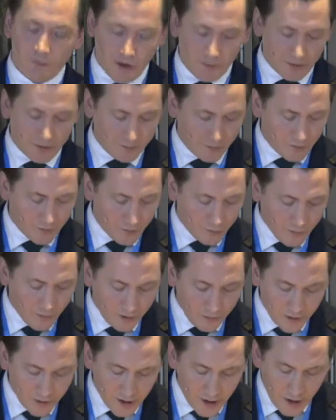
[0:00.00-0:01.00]
problem?
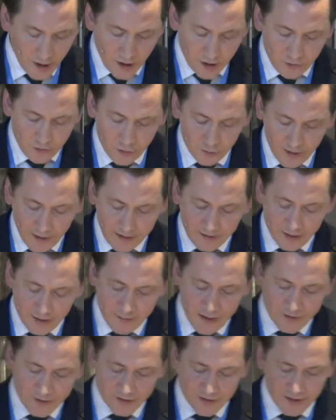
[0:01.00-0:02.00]
Well, you might
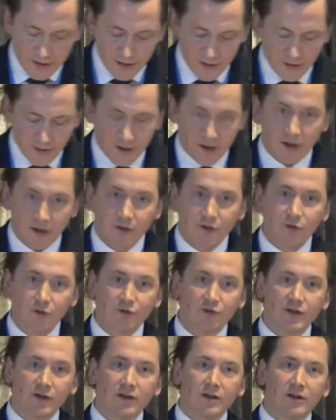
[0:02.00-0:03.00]
imagine here,
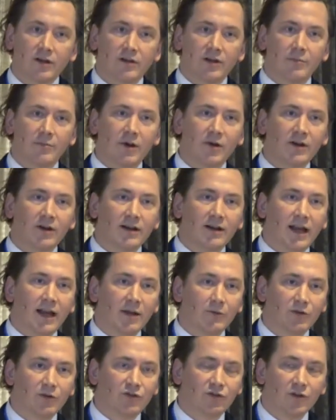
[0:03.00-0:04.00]
using the American
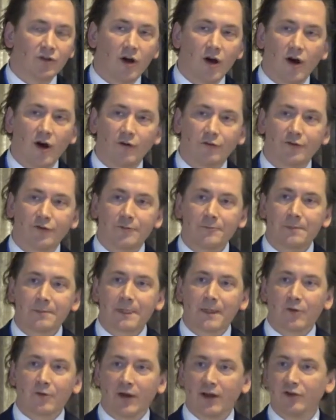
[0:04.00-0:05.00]
language of
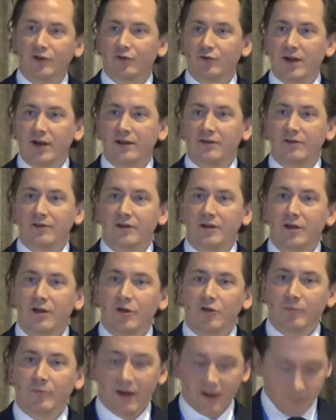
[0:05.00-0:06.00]
grand strategy,
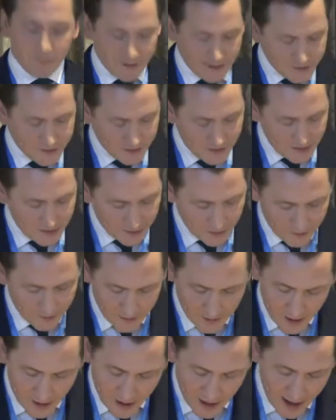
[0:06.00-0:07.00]
you might imagine here
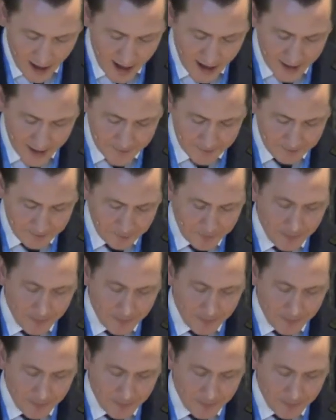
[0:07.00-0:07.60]
a